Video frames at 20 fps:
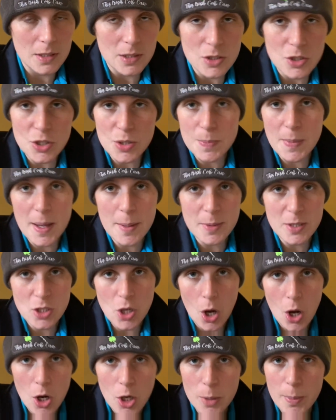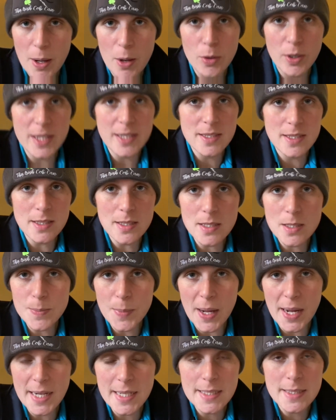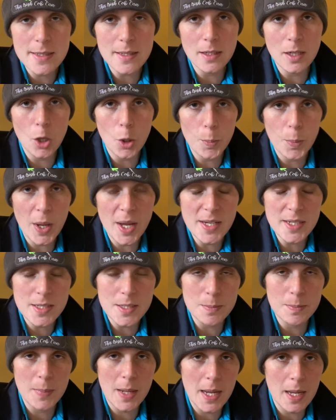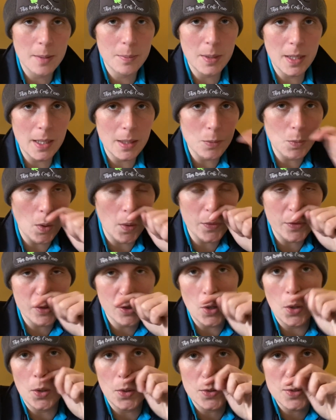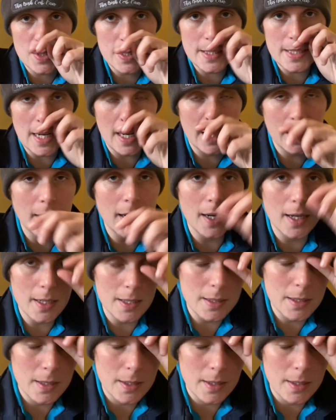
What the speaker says: just maybe talk about kissing spines a little bit and maybe what the causes are,